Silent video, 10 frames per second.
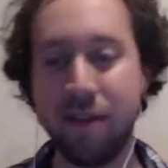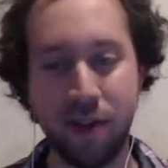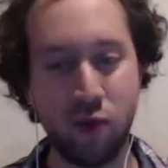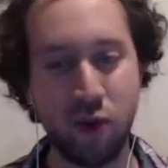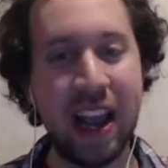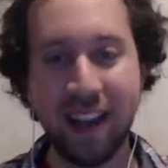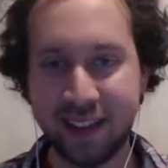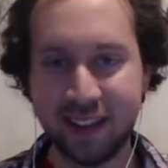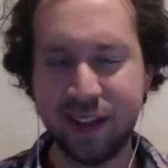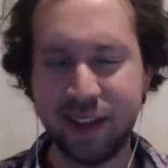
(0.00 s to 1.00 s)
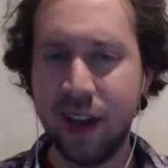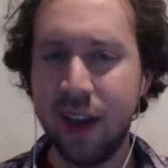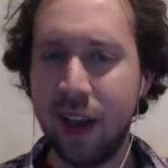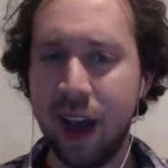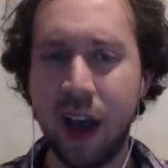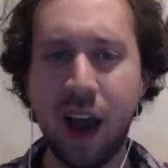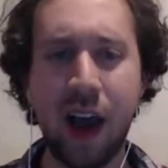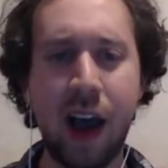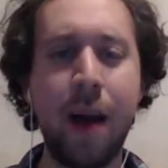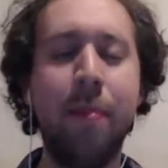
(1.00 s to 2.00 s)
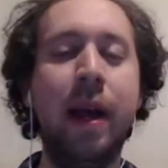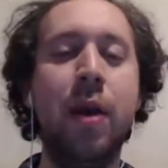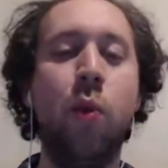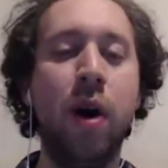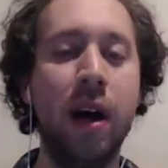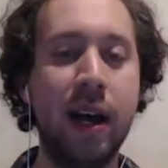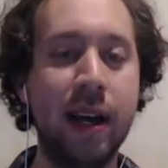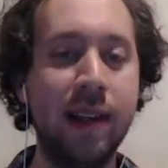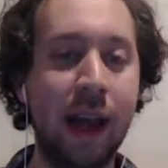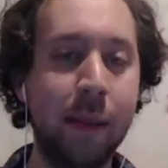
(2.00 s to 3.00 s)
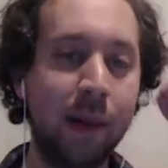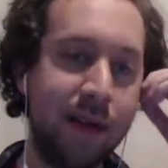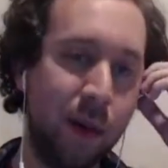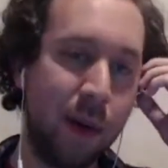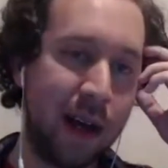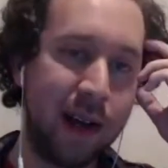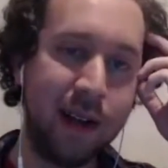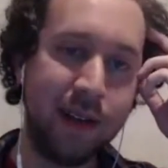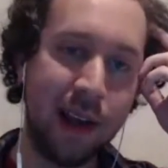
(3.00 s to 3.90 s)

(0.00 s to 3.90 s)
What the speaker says: of the race. I believe it was